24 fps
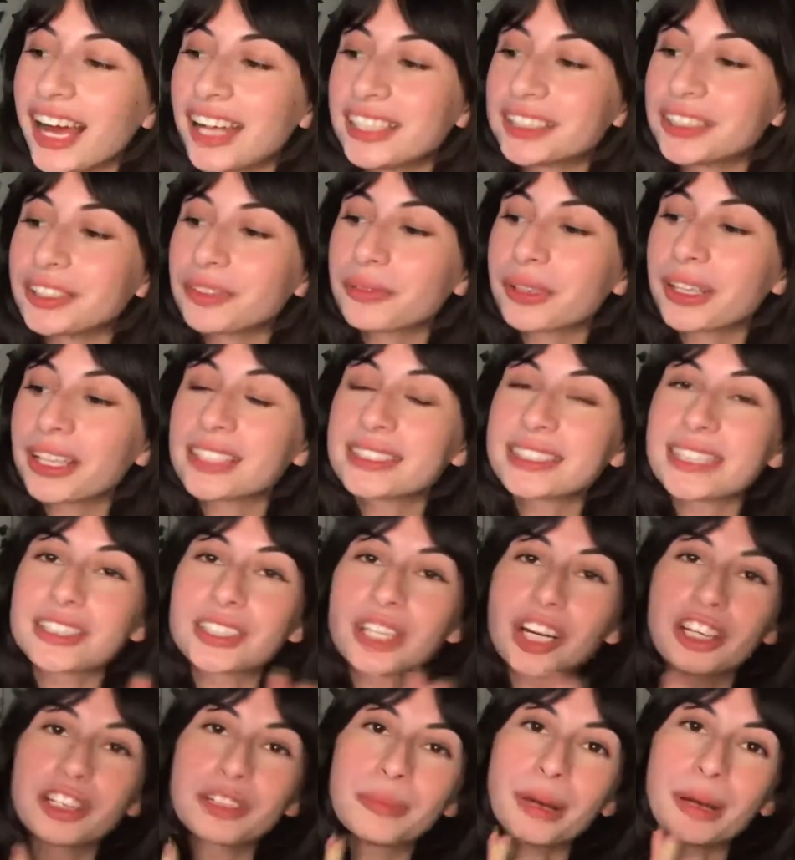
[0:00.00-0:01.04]
I didn't realize that
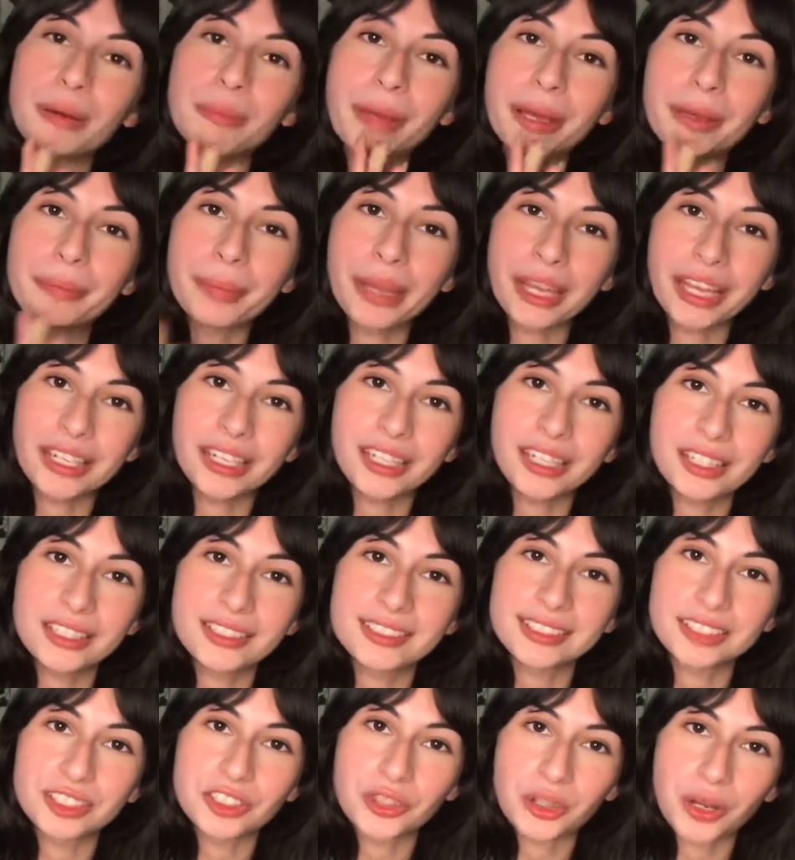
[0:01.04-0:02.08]
talking about my
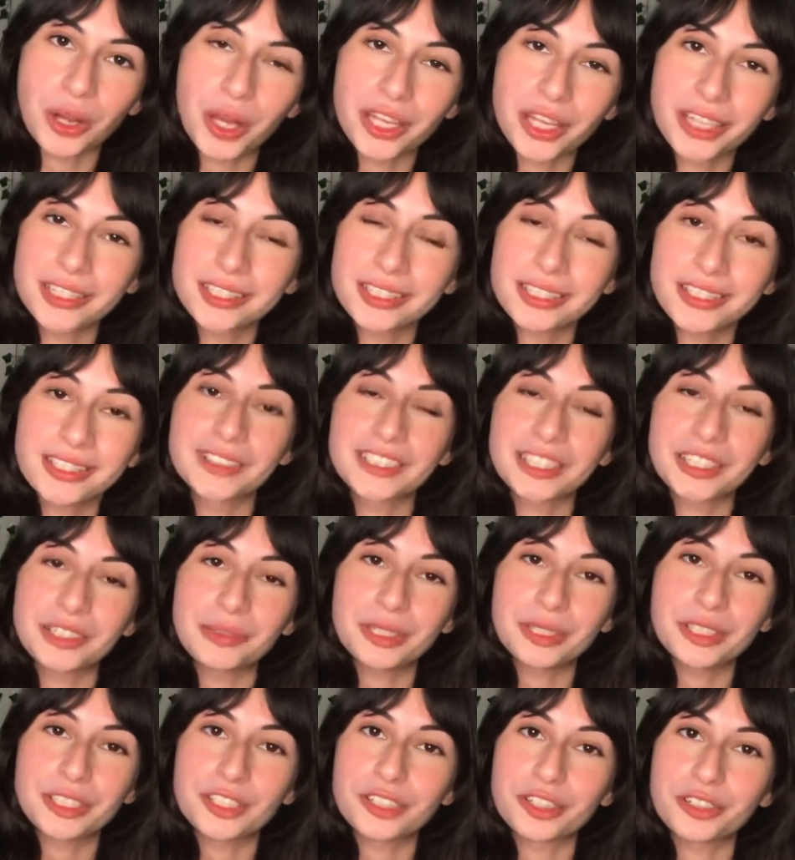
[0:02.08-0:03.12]
paintings and drawings was going
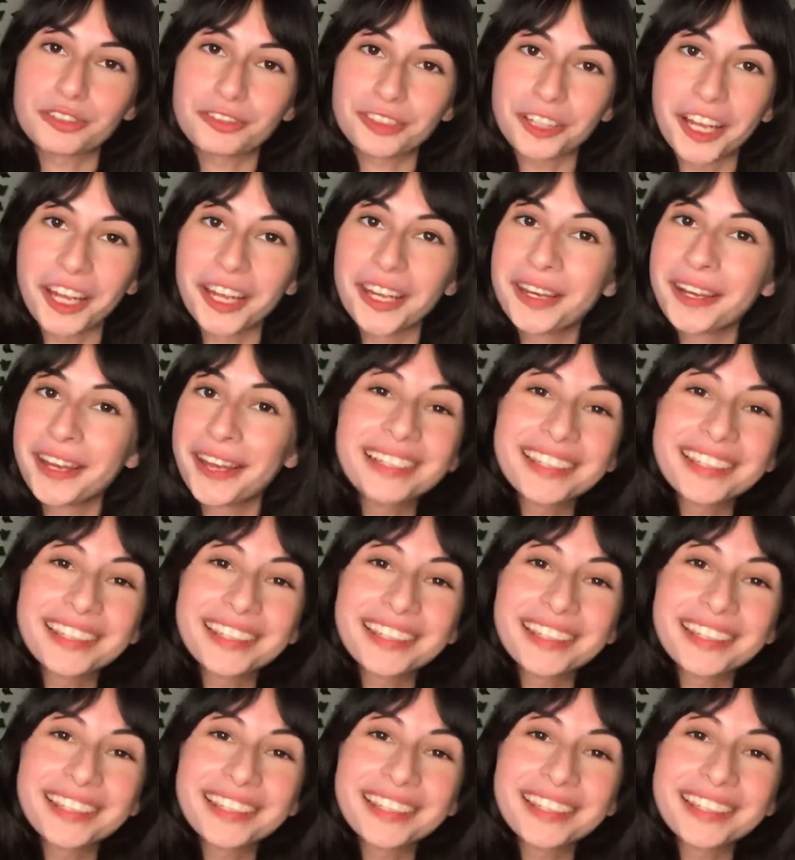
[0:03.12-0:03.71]
to be so fun.